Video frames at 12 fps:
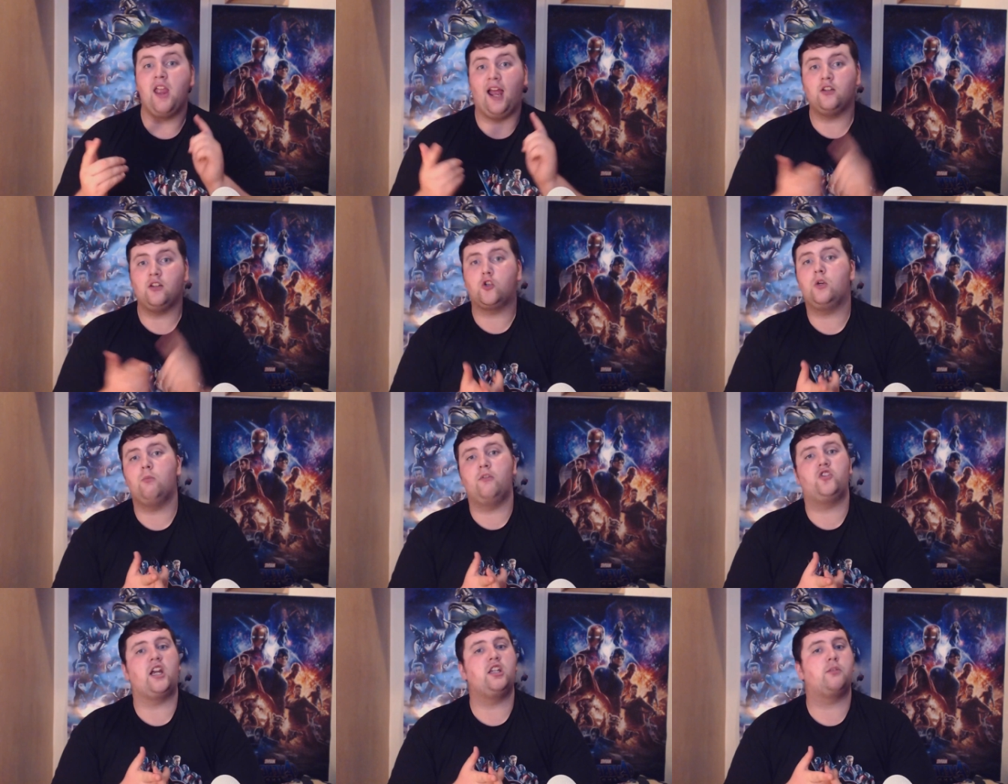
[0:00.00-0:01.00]
and talking with
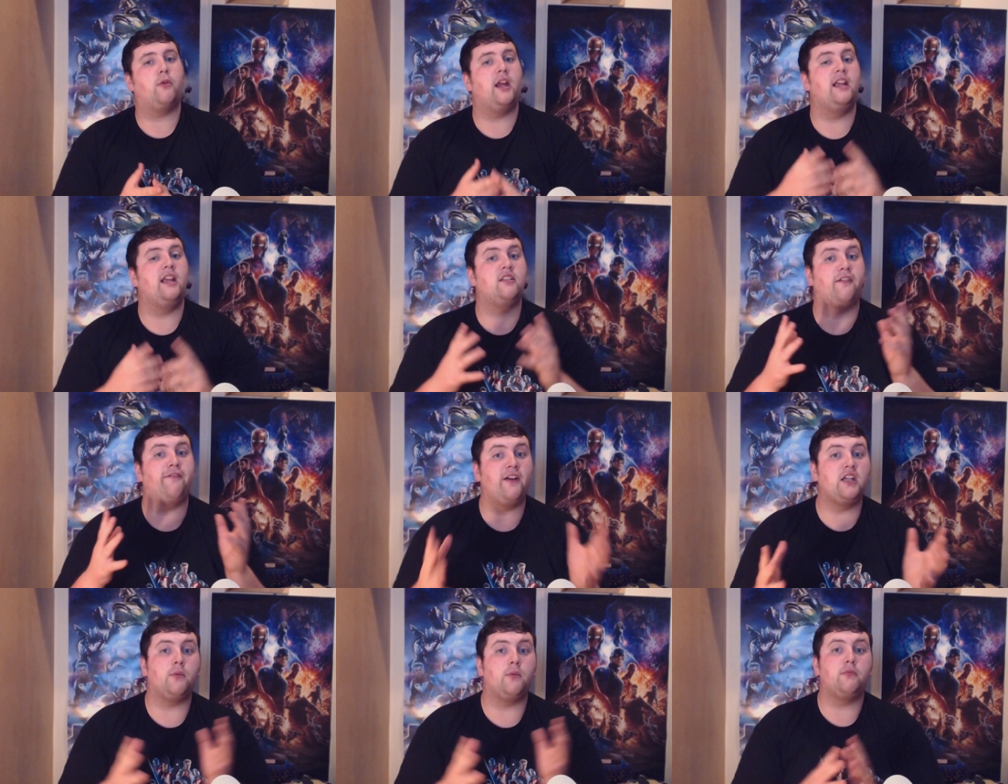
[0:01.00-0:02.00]
Jay Springett is a
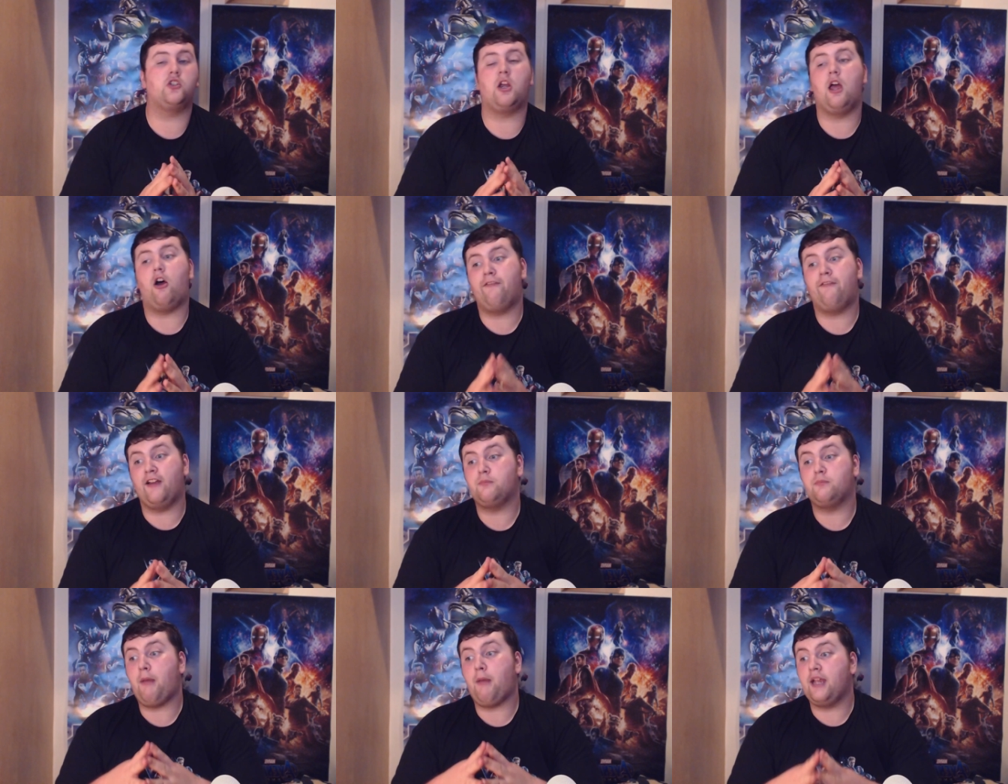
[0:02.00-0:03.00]
Facebook uh, a
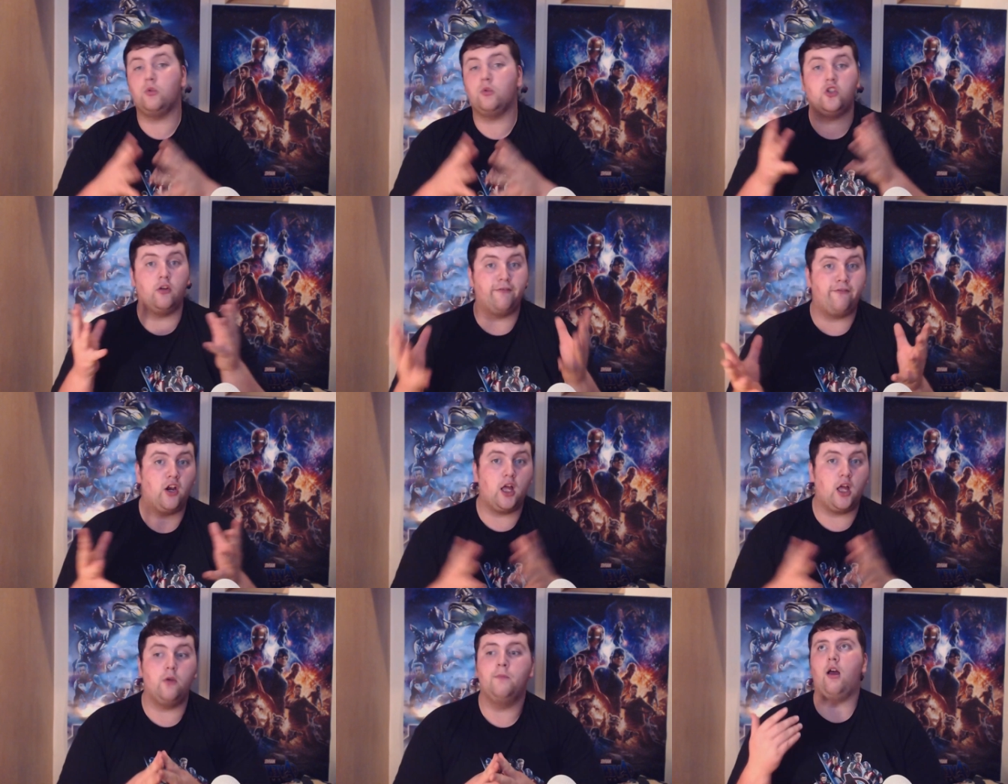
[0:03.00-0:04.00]
Facebook page which you can
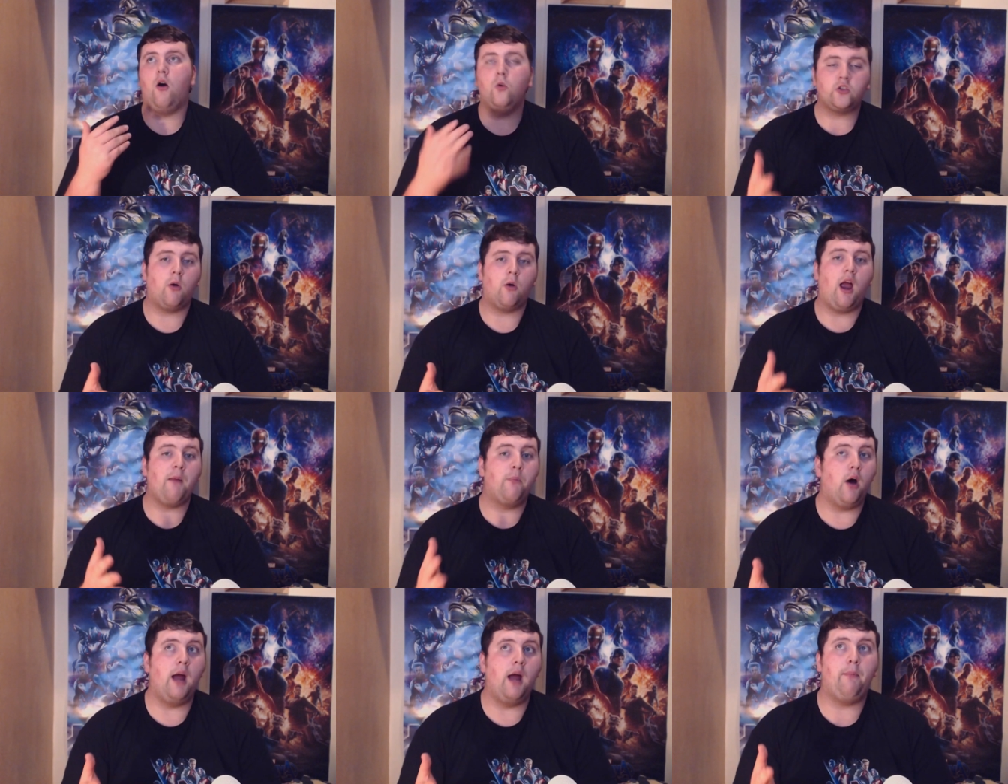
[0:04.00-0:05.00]
follow also I
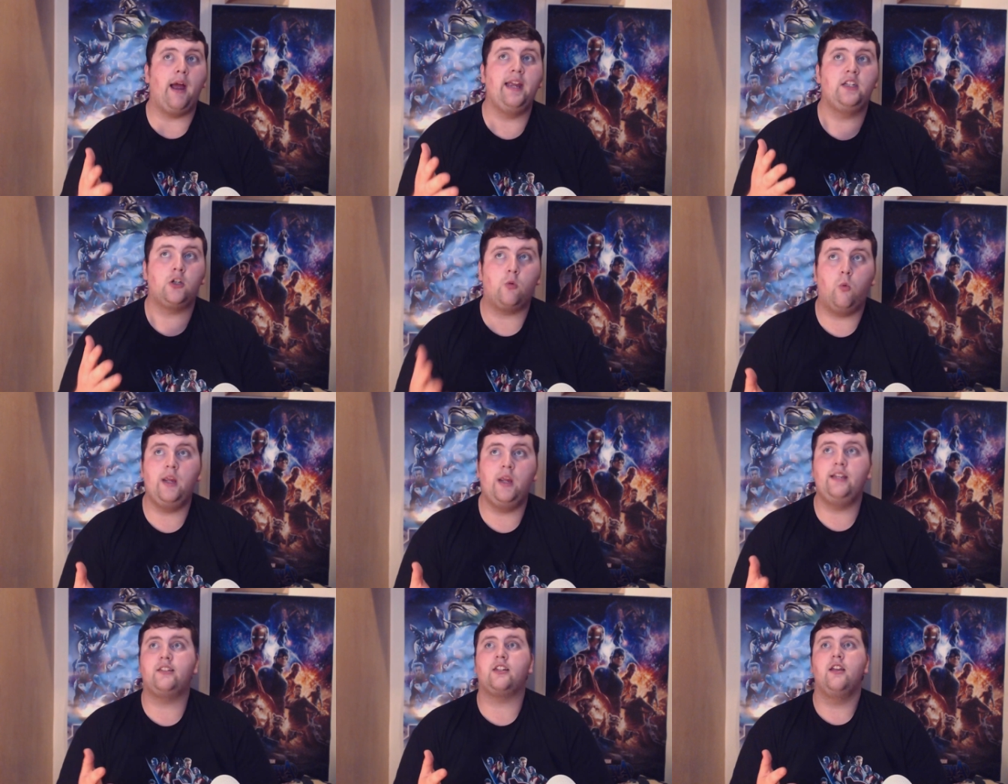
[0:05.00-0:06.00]
put up a
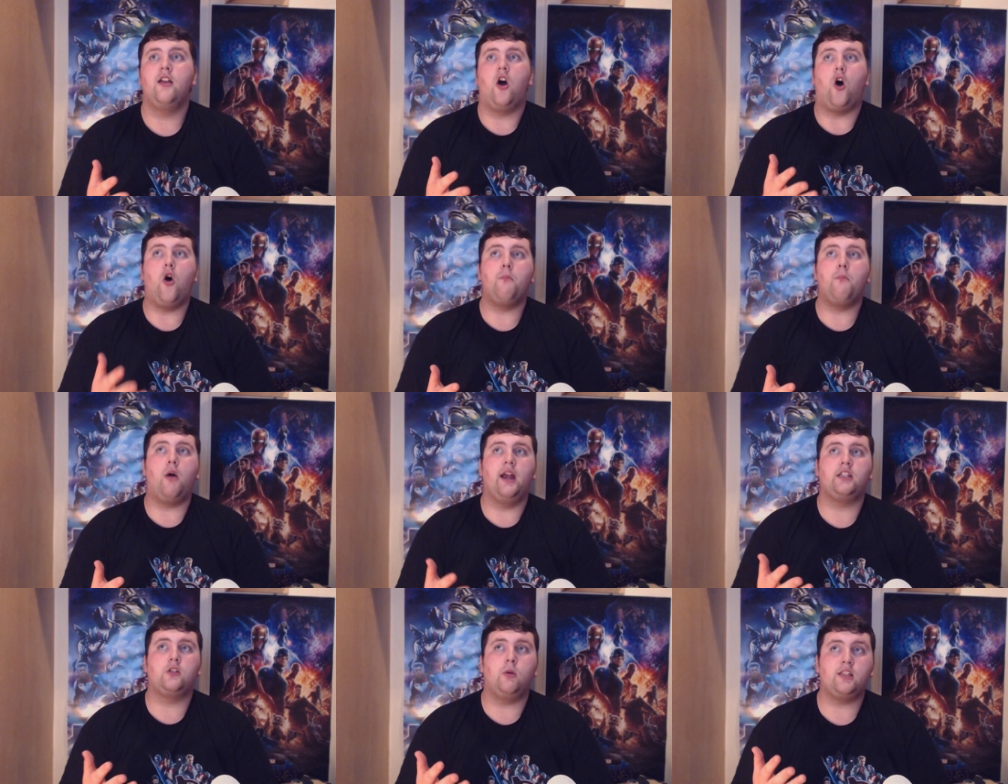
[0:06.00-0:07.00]
tweet on my
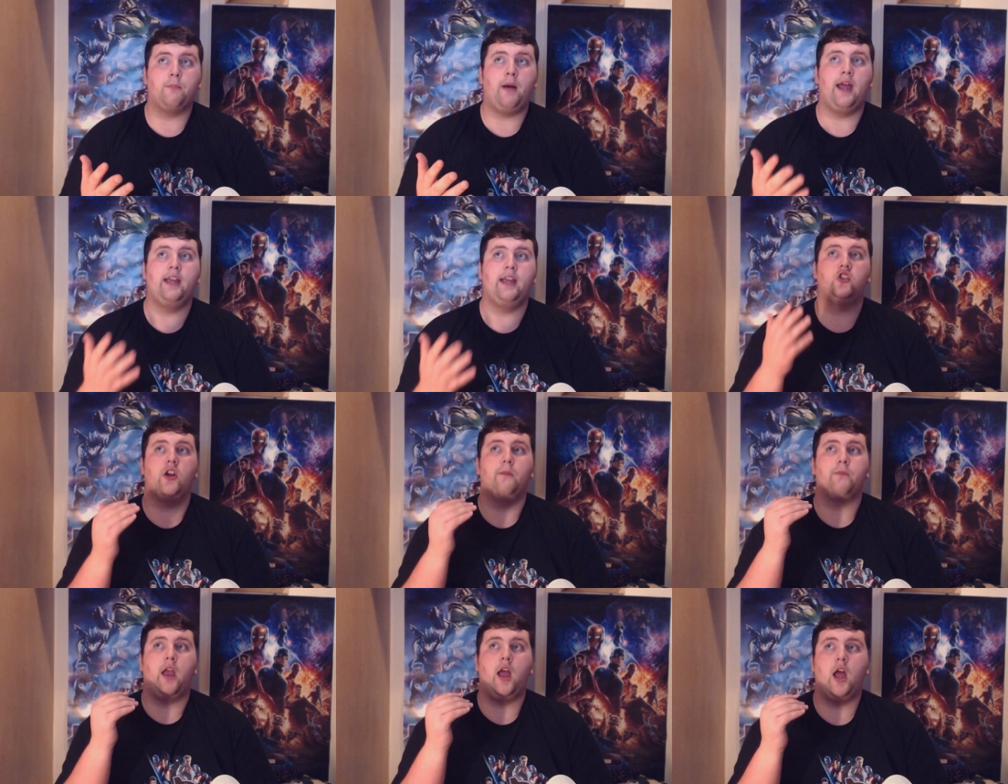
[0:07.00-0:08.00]
Twitter page
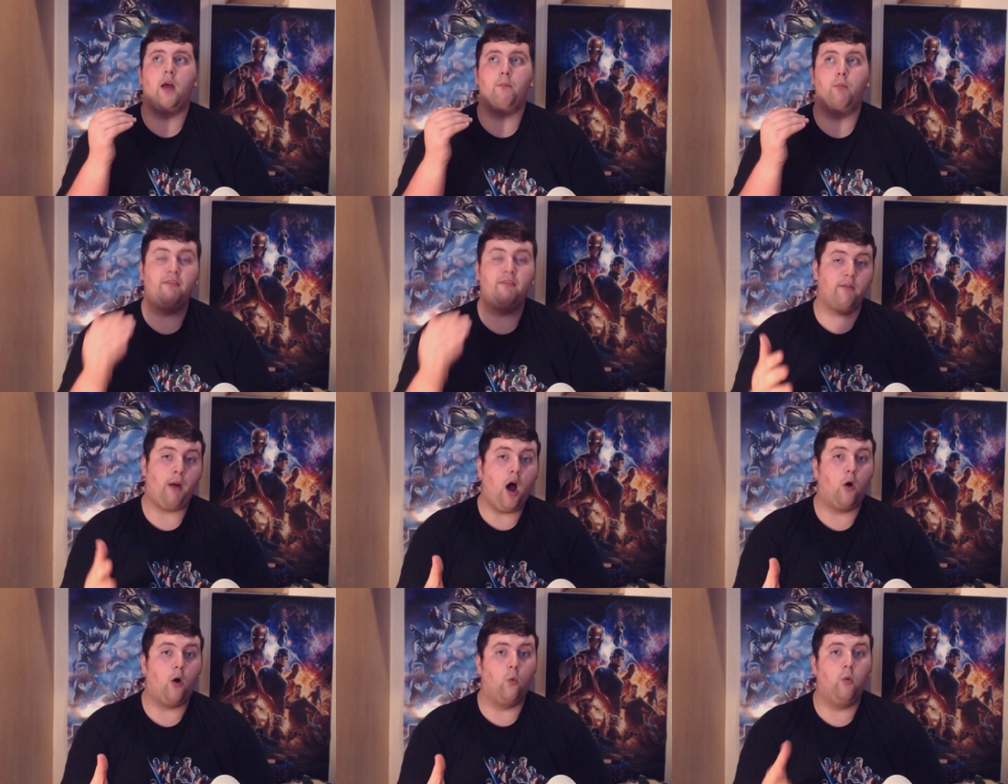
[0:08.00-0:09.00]
uh, with a
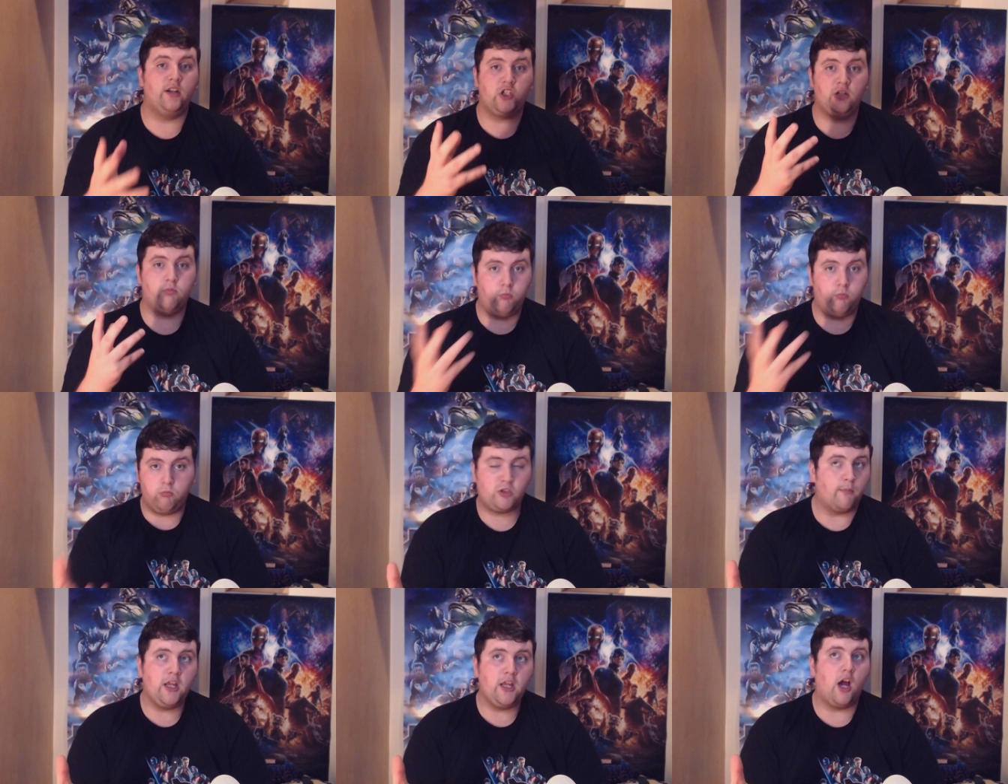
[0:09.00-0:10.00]
poll, which is
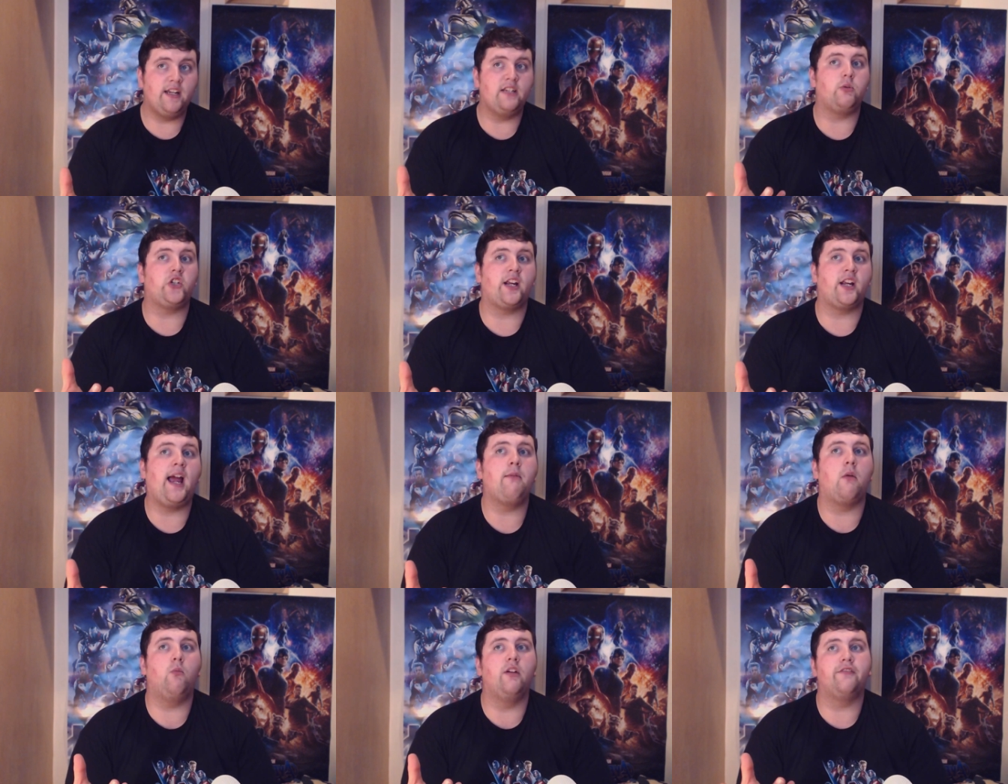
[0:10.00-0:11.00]
some of the ideas which I came
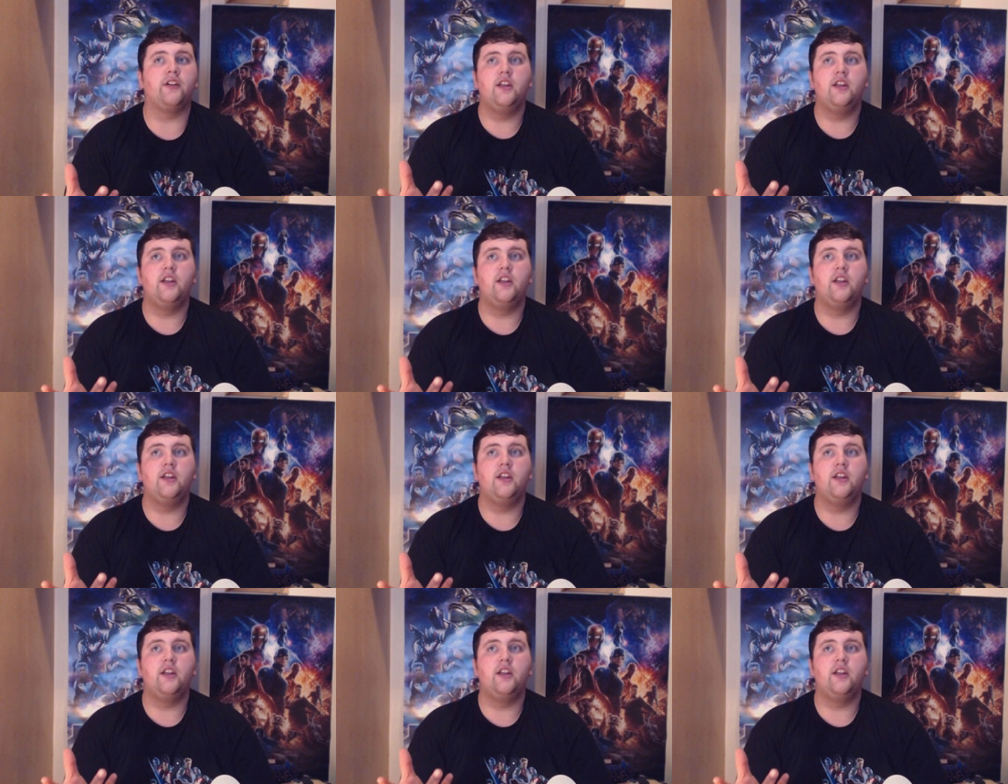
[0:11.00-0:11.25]
up with.